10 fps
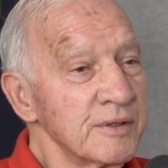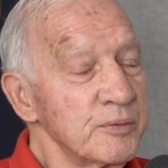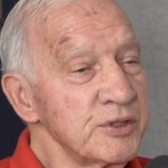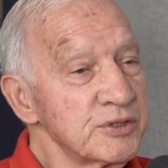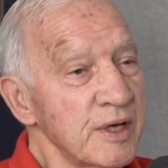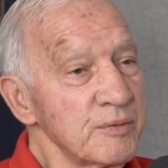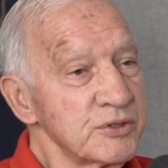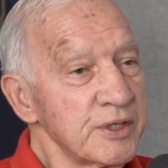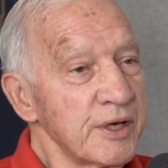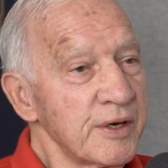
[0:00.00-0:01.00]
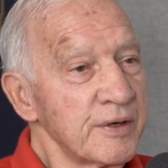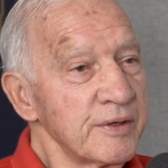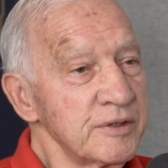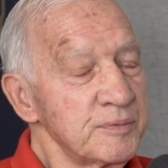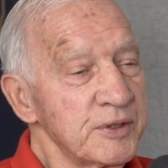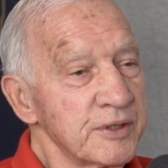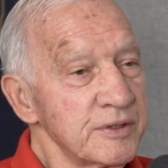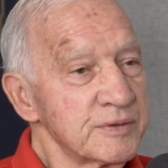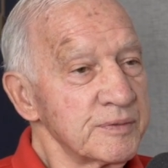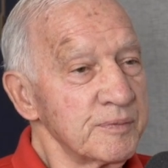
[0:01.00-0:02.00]
The reason I was there is
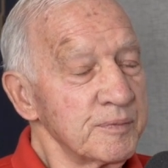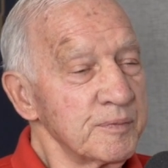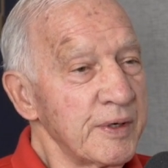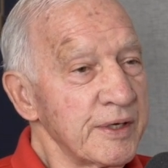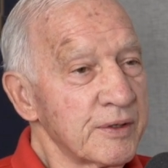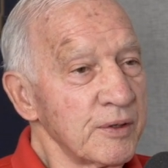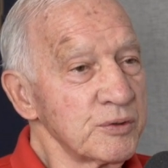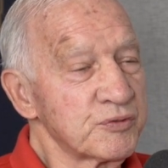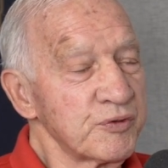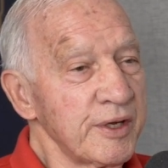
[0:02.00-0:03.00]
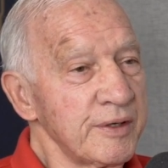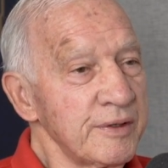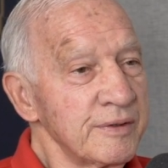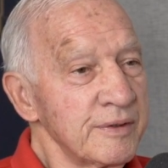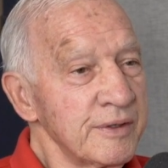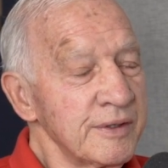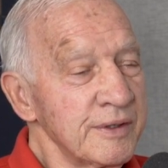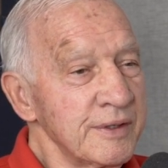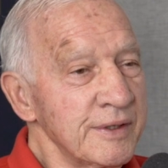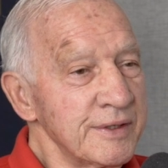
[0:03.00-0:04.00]
because my close friend
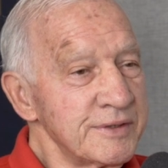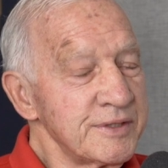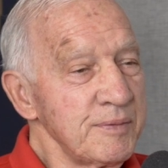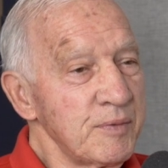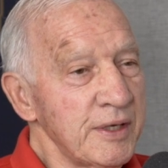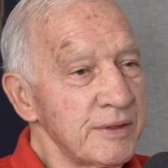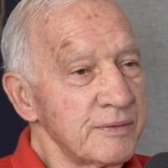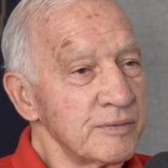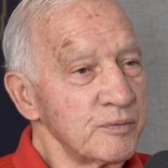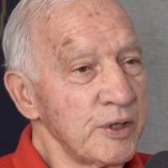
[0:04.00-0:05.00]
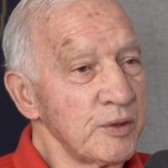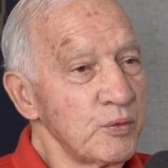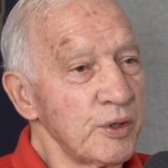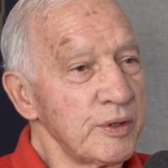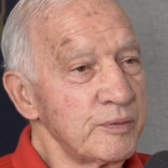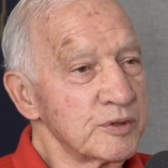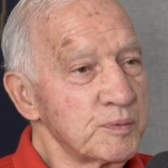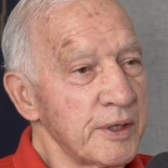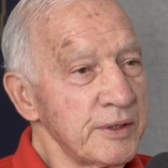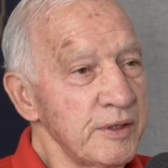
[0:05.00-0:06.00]
and teammate, Willie Wood, was
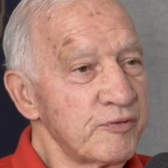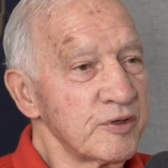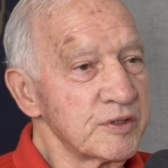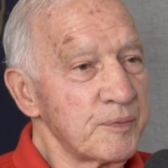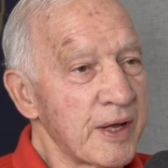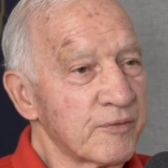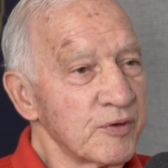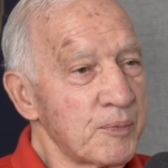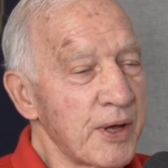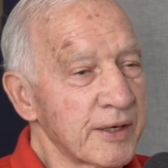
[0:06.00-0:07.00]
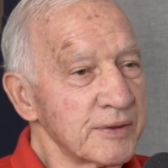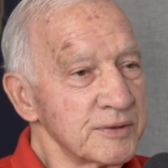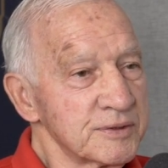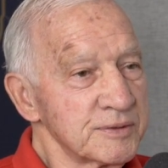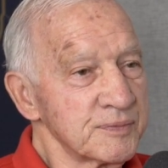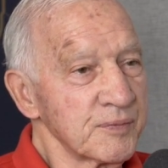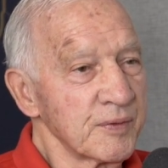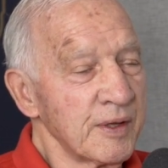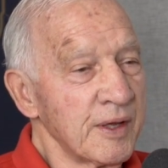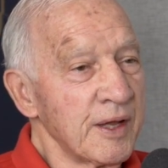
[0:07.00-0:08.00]
playing defensive back for the Packers.
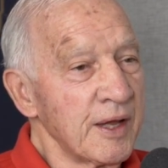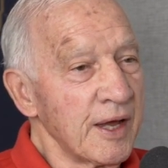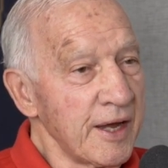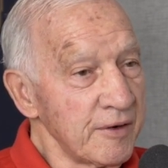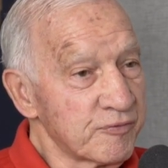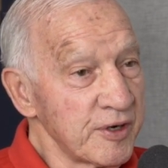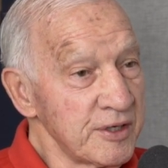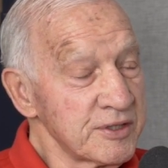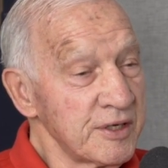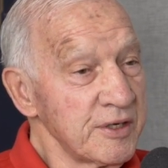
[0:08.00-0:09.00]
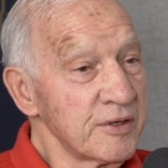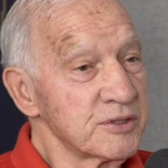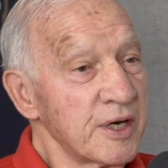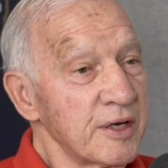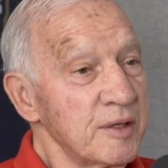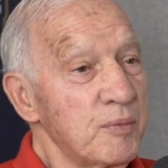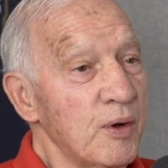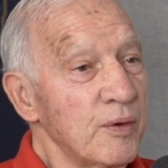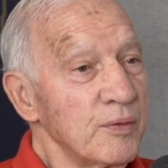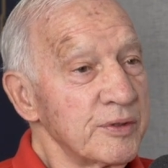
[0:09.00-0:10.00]
I had friends on the other side of the
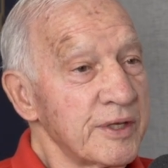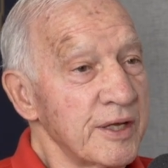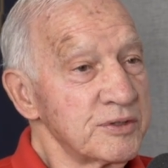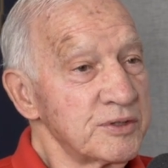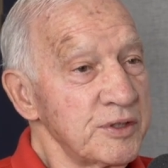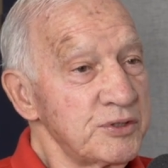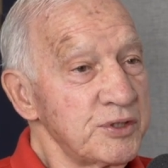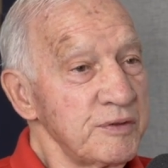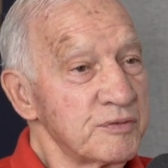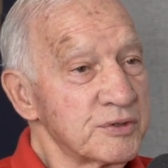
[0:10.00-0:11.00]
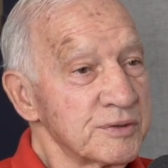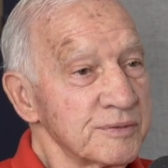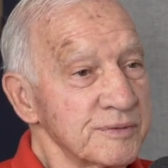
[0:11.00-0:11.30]
ball with the Kansas City Chiefs,